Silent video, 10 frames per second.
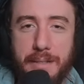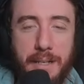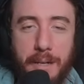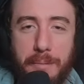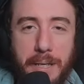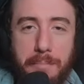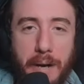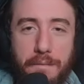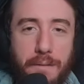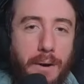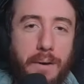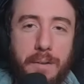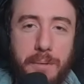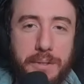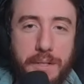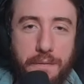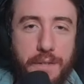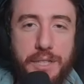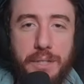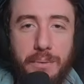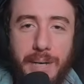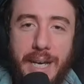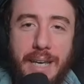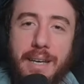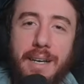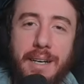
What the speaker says: going to be by far the most efficient way